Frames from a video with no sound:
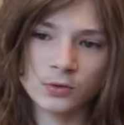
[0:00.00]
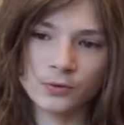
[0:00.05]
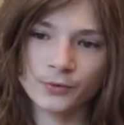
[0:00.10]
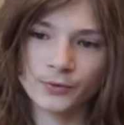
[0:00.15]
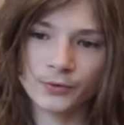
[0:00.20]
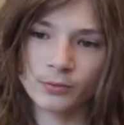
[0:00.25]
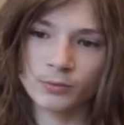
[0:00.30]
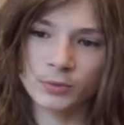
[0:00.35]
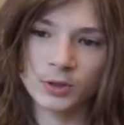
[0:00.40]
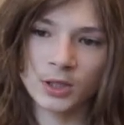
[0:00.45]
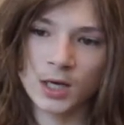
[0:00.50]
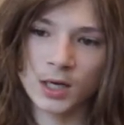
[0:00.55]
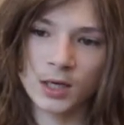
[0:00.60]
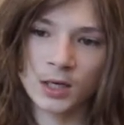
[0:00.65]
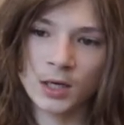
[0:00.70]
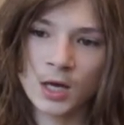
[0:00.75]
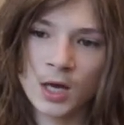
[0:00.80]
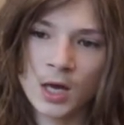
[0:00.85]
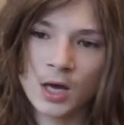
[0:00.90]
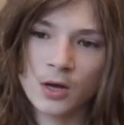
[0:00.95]
You feel me? Like
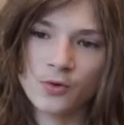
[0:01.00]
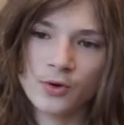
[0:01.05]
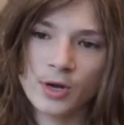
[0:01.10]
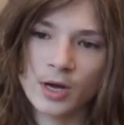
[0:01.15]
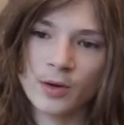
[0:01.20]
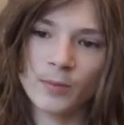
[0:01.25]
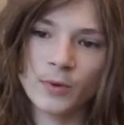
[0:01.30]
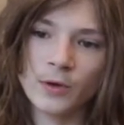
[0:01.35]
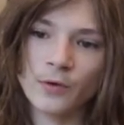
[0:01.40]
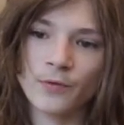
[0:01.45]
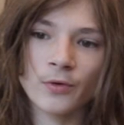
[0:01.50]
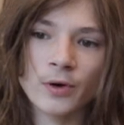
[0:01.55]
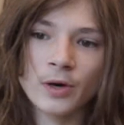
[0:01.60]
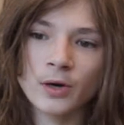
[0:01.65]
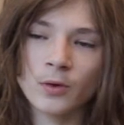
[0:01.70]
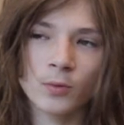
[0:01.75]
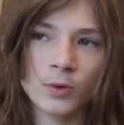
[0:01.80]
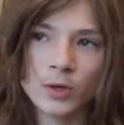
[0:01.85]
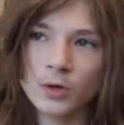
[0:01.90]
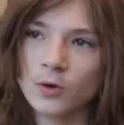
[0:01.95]
you can't be afraid
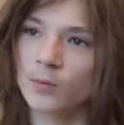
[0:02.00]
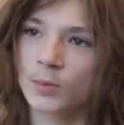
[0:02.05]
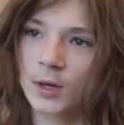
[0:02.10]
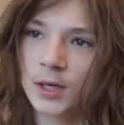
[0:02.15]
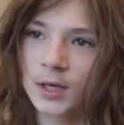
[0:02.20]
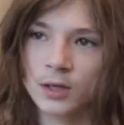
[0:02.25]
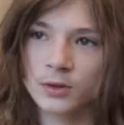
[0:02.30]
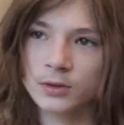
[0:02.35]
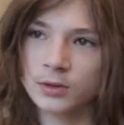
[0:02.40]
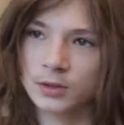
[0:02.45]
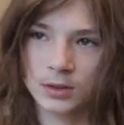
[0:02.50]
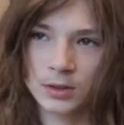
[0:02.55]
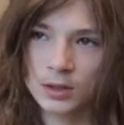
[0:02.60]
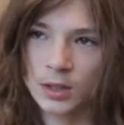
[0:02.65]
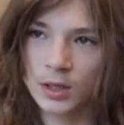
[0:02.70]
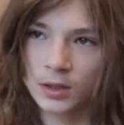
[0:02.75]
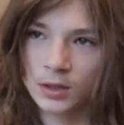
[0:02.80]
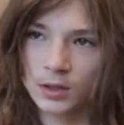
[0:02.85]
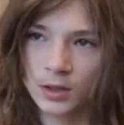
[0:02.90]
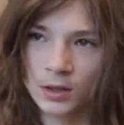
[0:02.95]
of what nobody else is
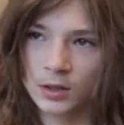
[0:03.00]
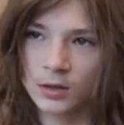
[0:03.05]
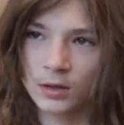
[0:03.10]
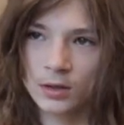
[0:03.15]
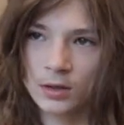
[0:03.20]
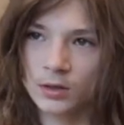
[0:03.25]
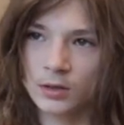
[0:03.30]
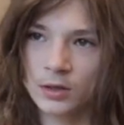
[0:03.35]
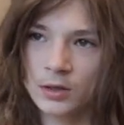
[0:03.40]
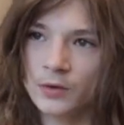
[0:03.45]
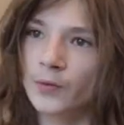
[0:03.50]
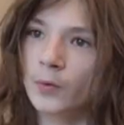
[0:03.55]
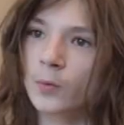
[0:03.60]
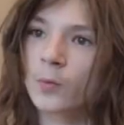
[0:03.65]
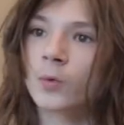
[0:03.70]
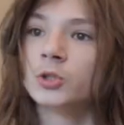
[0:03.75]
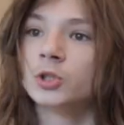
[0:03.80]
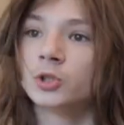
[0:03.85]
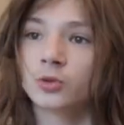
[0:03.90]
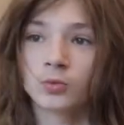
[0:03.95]
thinking, even
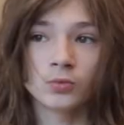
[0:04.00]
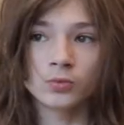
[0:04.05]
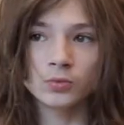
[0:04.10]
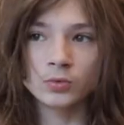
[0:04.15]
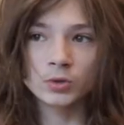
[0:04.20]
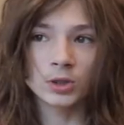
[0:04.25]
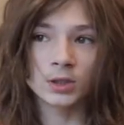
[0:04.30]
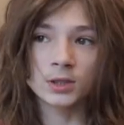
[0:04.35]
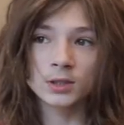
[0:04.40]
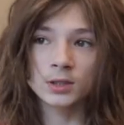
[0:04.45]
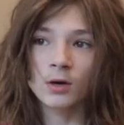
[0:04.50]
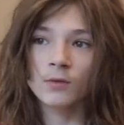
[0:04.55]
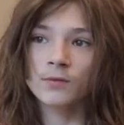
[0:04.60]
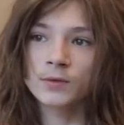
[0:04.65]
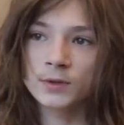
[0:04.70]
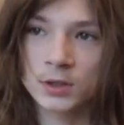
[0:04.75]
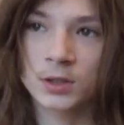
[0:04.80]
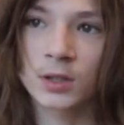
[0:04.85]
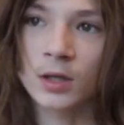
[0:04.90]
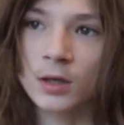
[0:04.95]
what you yourself
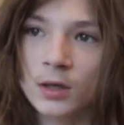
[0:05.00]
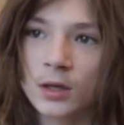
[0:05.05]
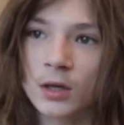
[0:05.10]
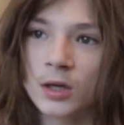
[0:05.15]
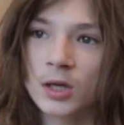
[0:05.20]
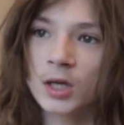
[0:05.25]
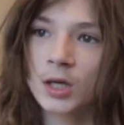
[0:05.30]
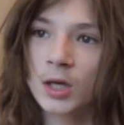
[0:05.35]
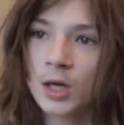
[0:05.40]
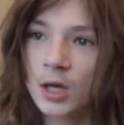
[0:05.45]
is thinking.